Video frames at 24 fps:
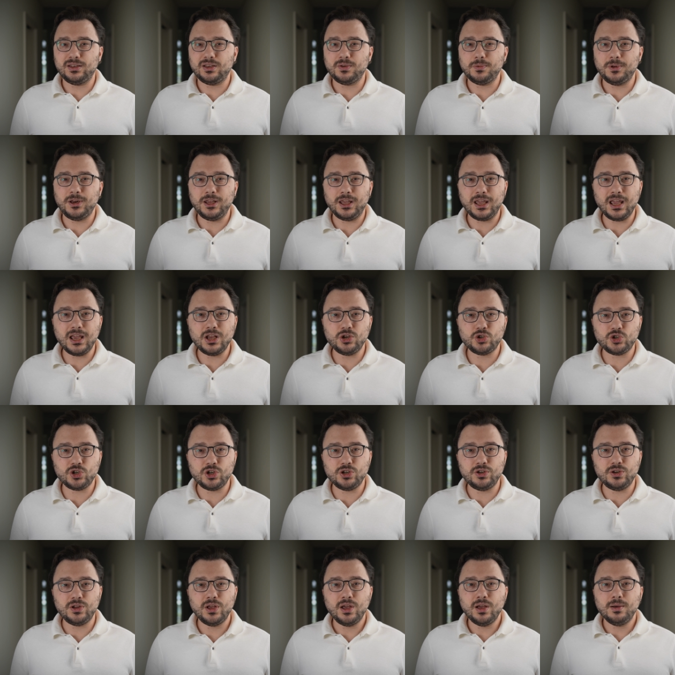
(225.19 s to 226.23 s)

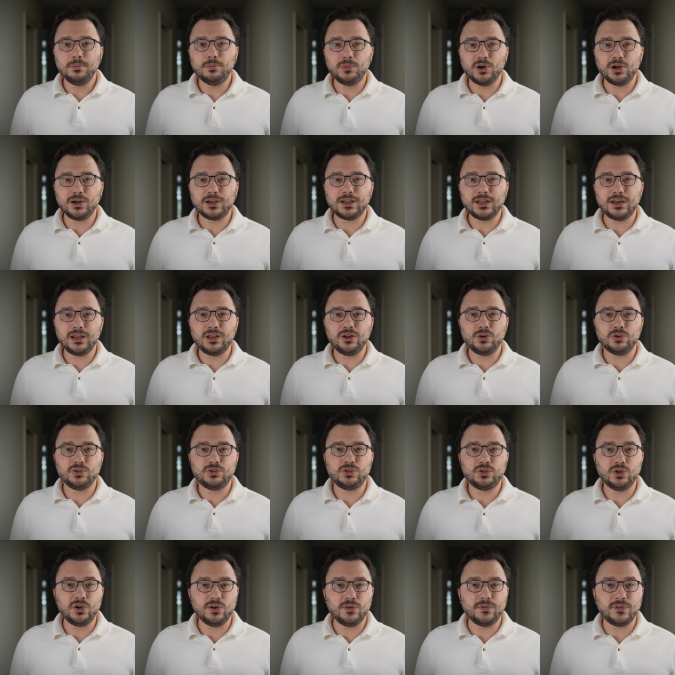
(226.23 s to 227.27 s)
communication, marketing your
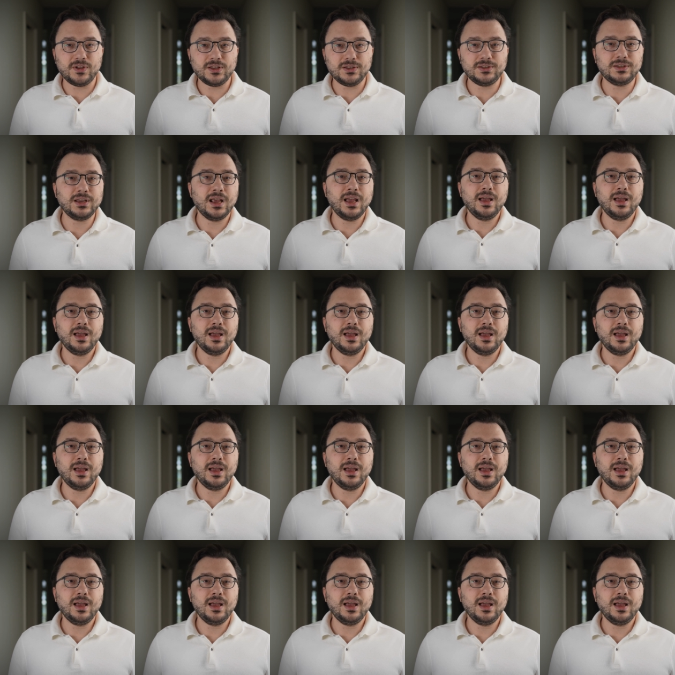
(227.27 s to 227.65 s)
service,